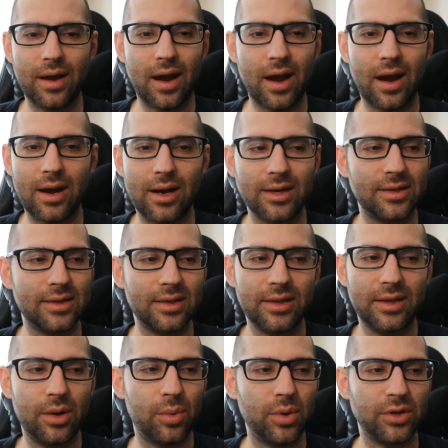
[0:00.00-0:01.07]
honestly,
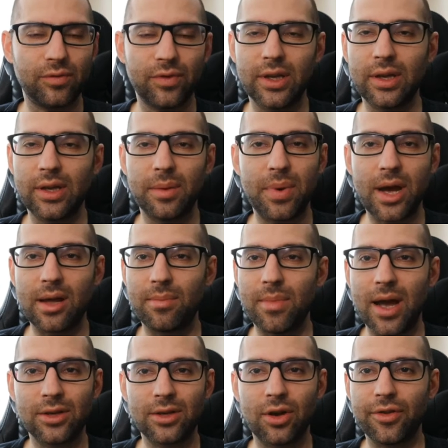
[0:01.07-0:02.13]
there wasn't really a bad
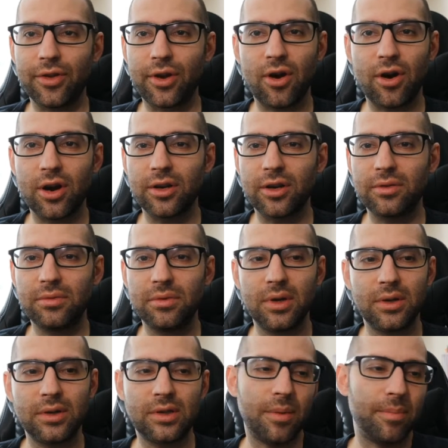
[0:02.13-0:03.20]
match on the card.
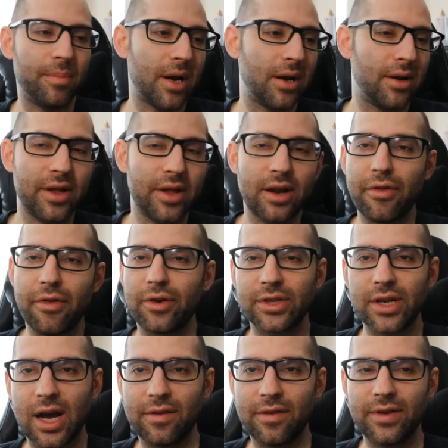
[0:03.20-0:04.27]
Some better than others,
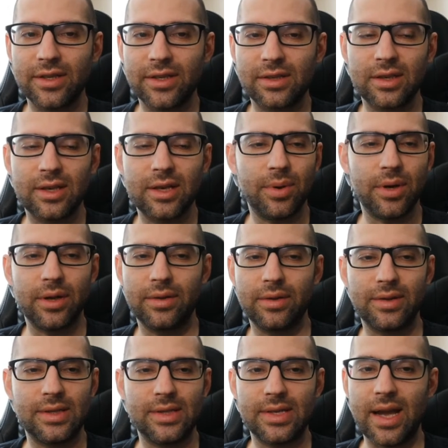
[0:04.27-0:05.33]
obviously, but
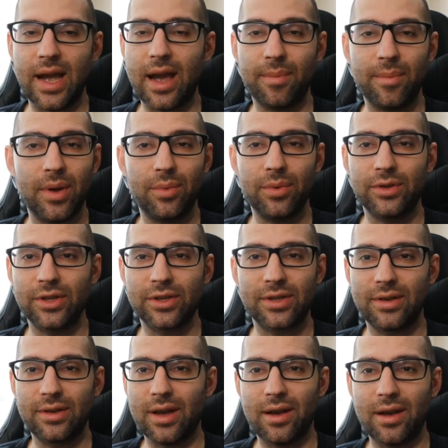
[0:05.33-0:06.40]
damn, it was
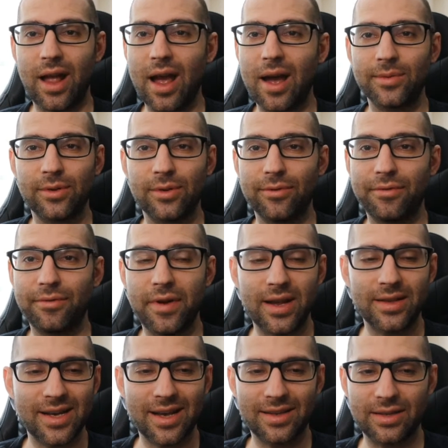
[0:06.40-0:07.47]
just an absolute
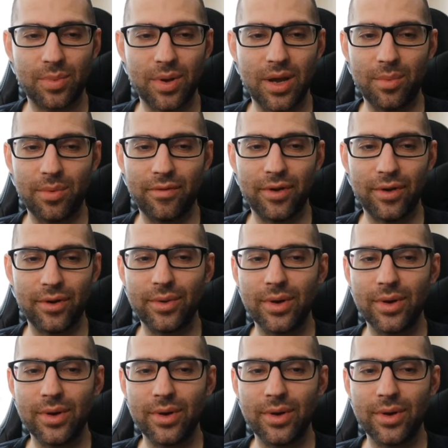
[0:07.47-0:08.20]
fantastic pay-per-view.